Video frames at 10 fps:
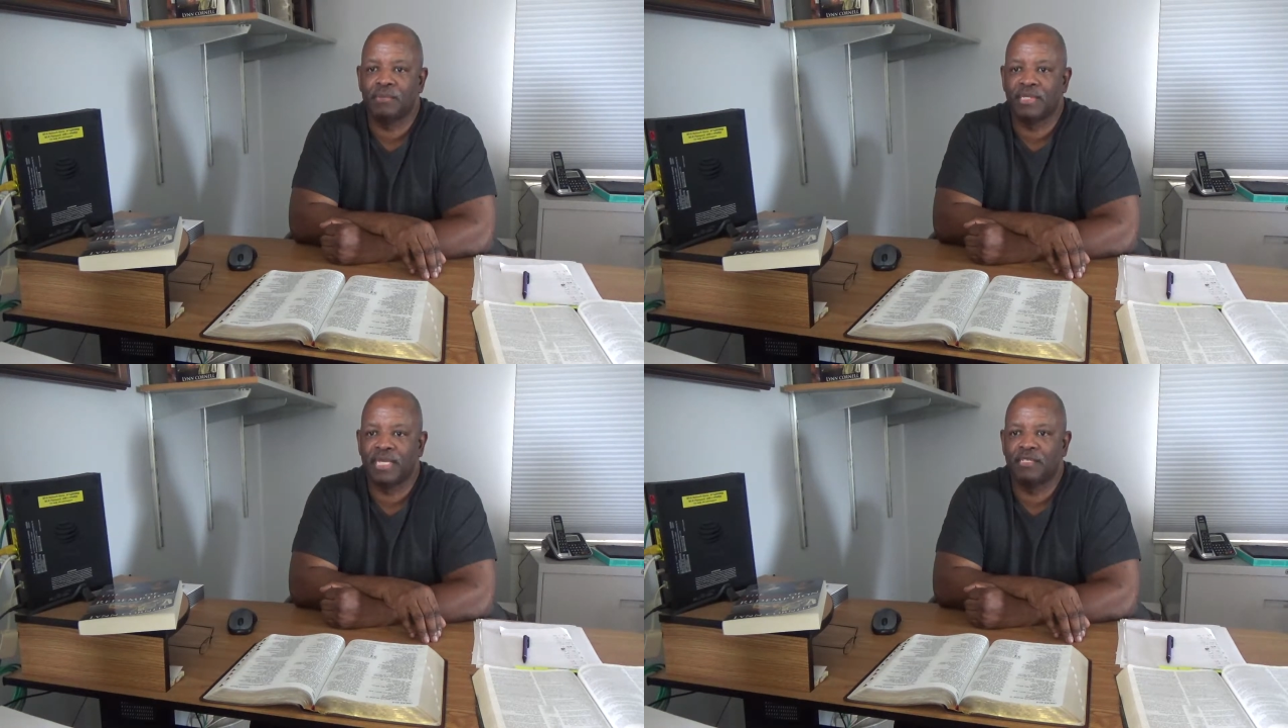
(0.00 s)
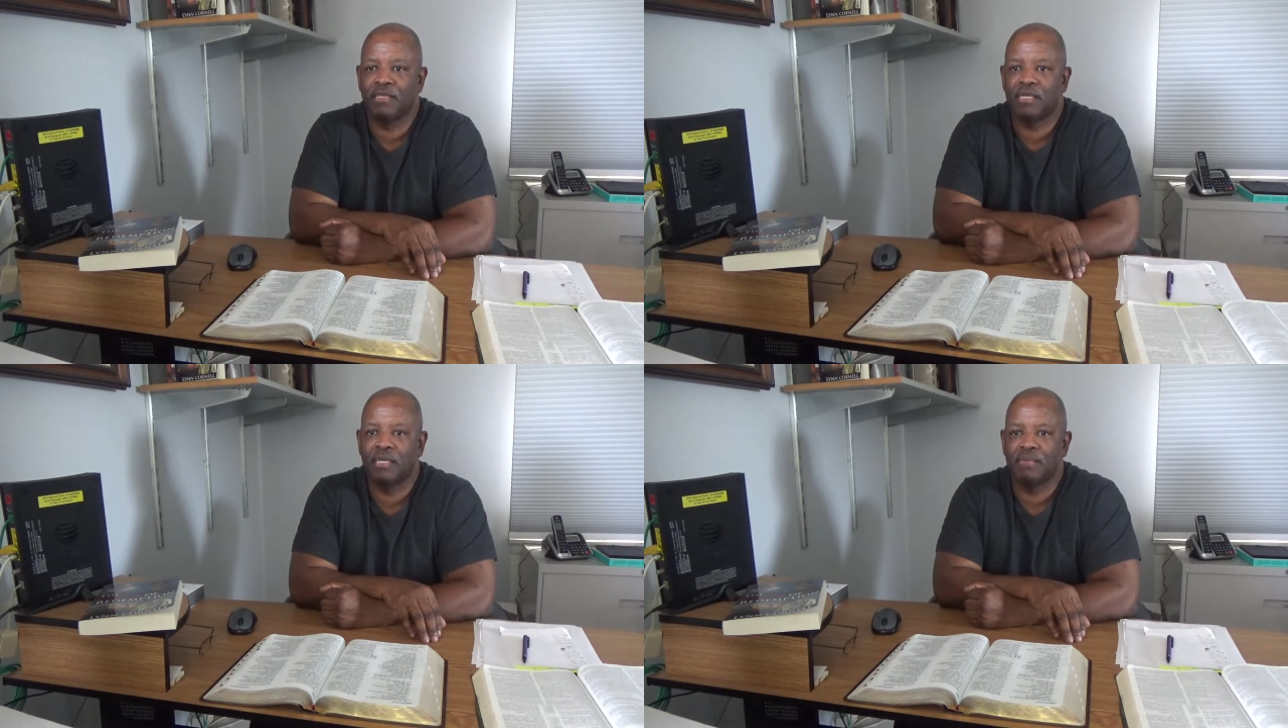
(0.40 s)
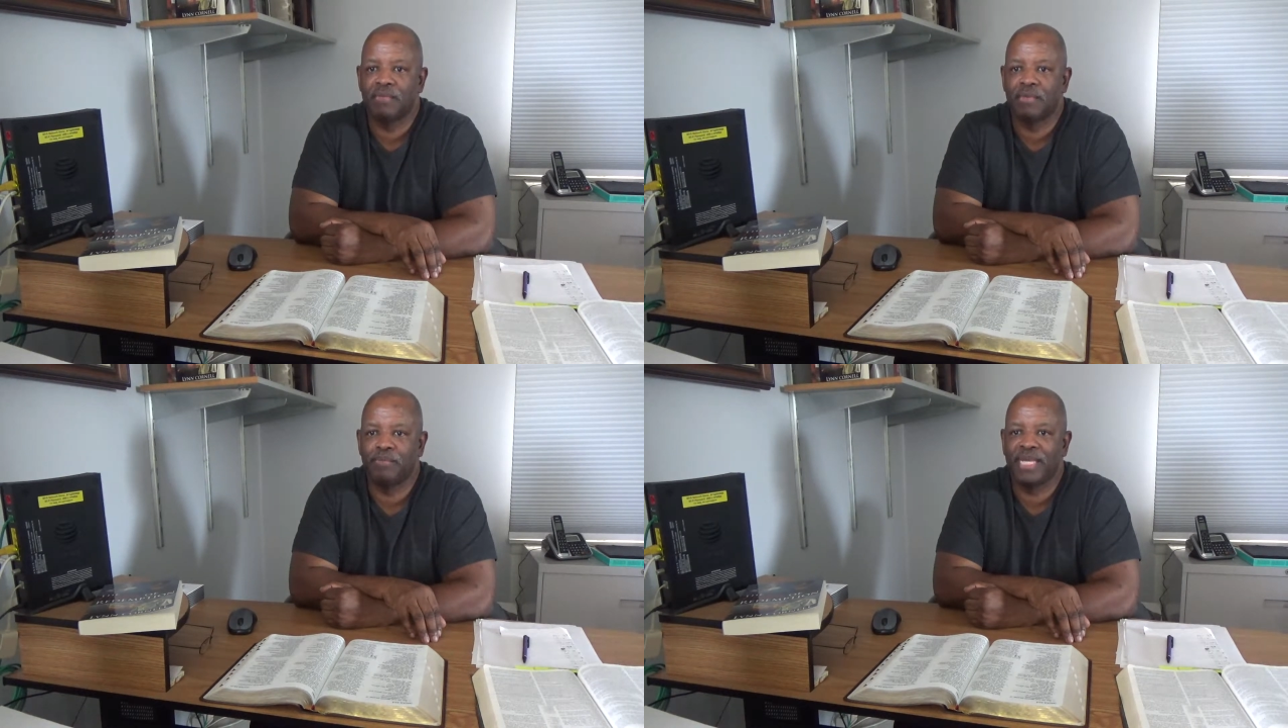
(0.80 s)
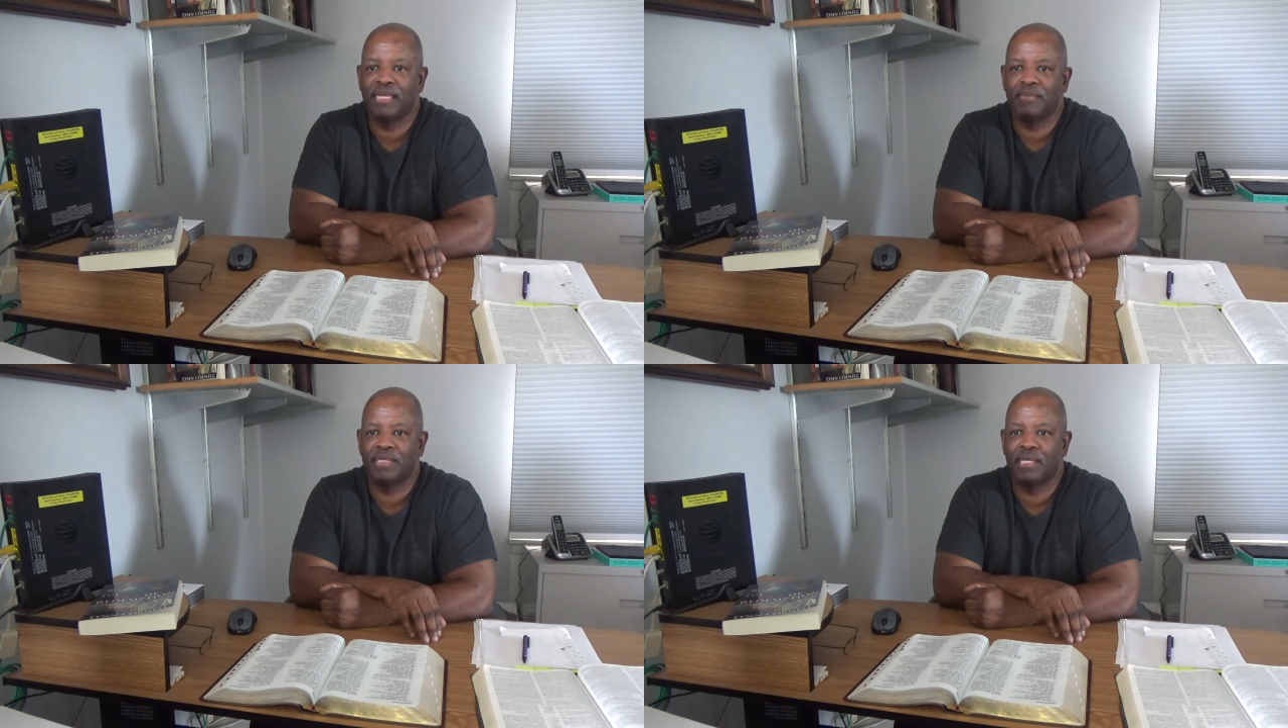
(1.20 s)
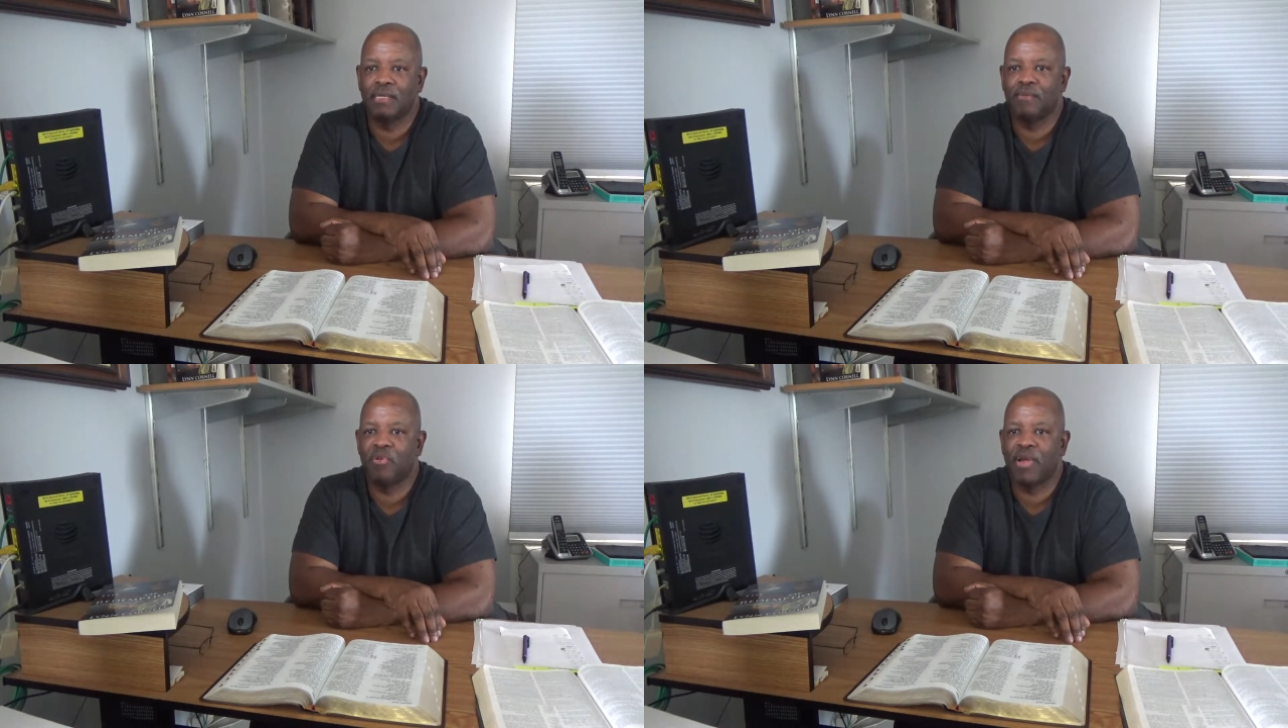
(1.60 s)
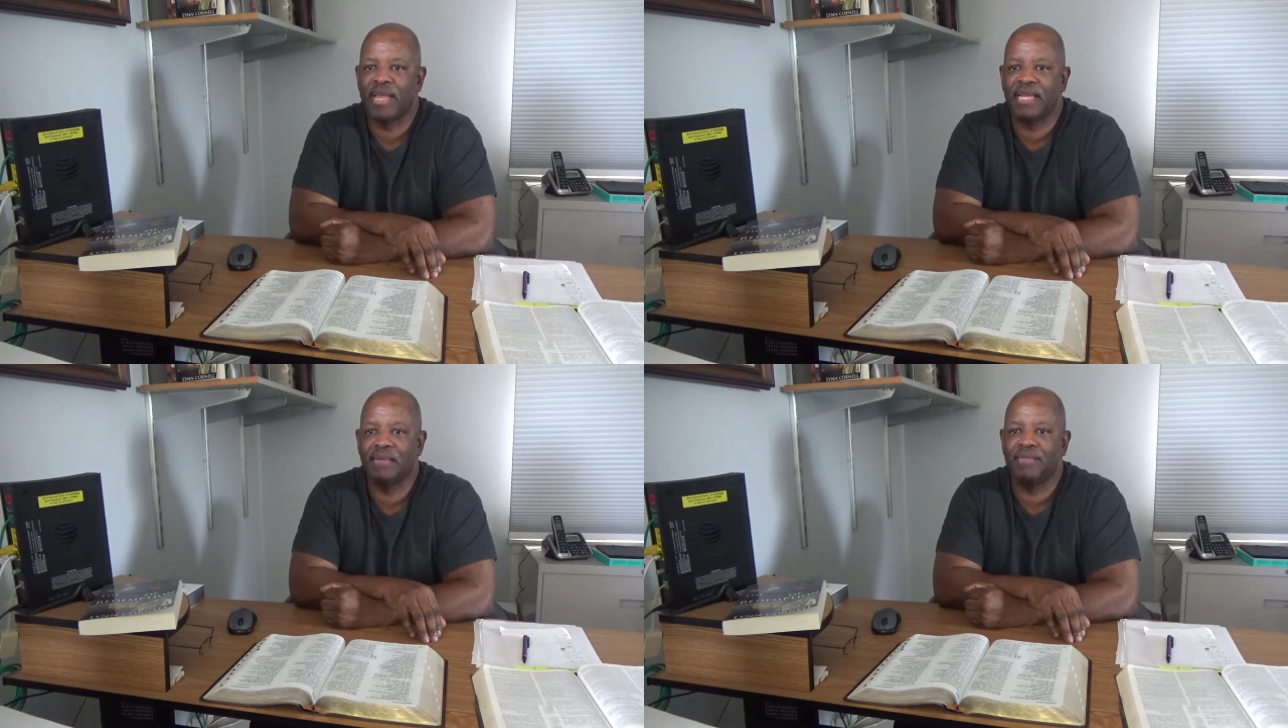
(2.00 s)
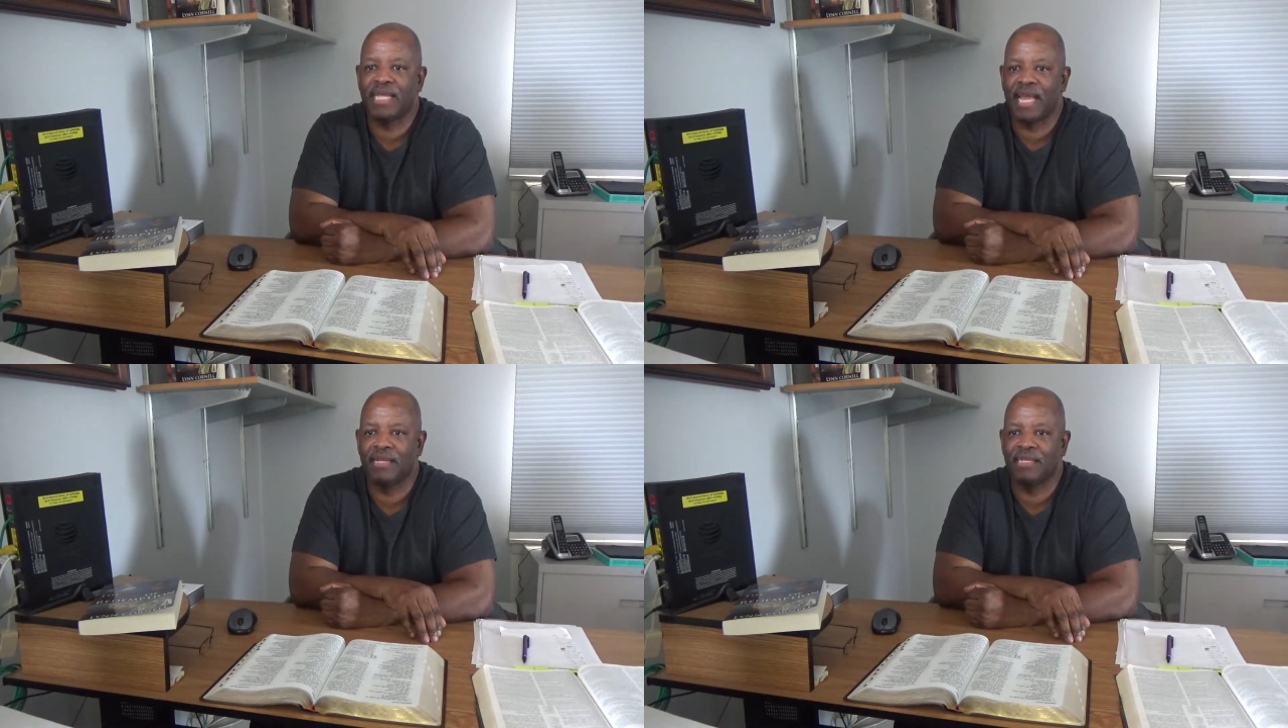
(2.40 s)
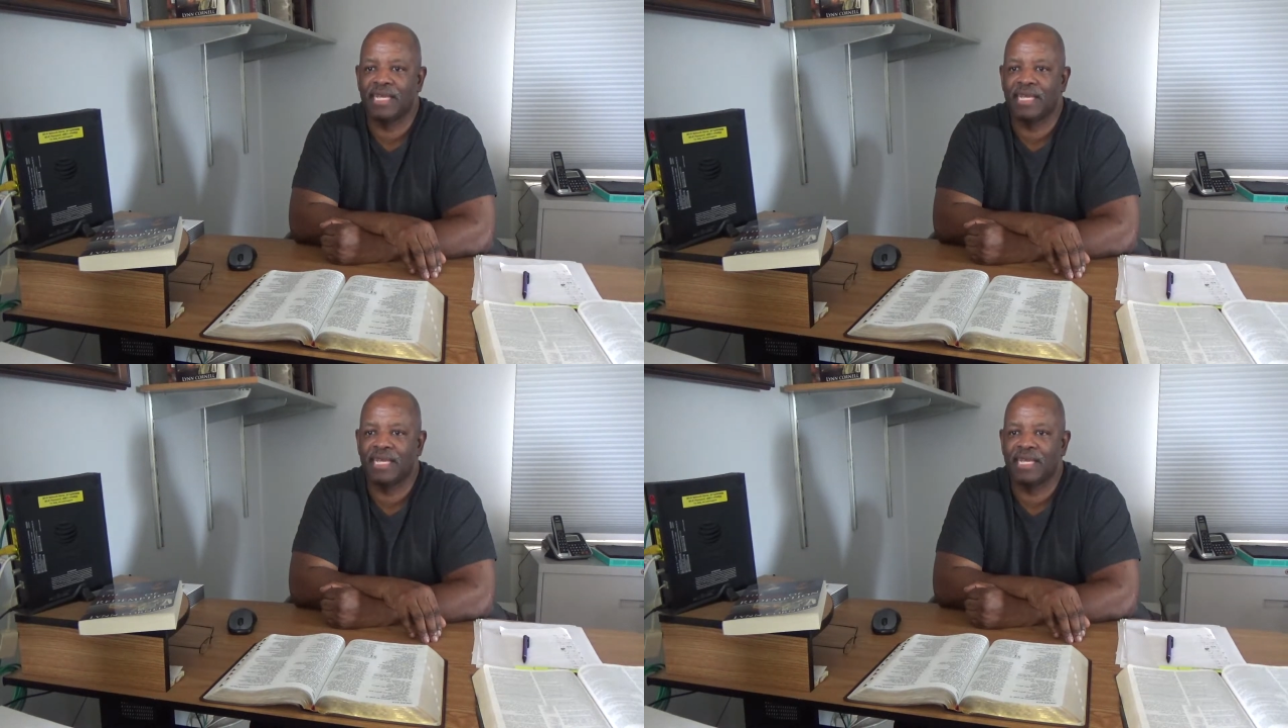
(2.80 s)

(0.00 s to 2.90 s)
But they took him, beat him, and sent him away empty handed.